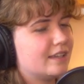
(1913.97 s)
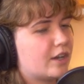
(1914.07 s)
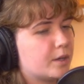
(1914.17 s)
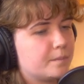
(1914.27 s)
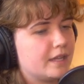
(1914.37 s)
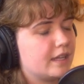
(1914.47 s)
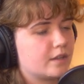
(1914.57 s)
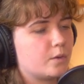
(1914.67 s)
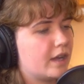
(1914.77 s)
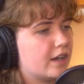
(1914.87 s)
her being
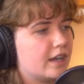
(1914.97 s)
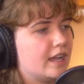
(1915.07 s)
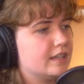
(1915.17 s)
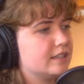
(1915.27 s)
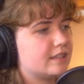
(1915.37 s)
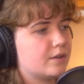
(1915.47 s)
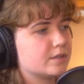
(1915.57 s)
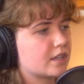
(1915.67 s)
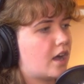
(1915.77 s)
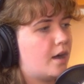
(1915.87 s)
queer, and there was
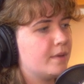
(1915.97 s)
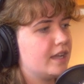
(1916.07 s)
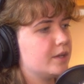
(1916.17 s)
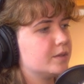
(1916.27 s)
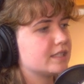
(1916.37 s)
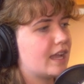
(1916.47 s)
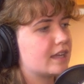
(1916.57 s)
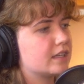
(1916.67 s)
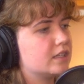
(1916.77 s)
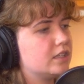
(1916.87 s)
a comment who was
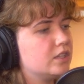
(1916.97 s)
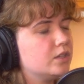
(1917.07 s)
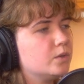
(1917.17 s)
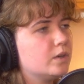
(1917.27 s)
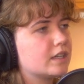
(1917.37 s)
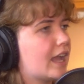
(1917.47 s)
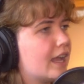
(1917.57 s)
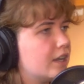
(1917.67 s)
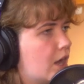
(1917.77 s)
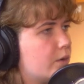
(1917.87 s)
like, you
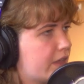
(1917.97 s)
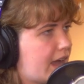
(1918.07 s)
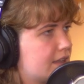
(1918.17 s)
can't know that.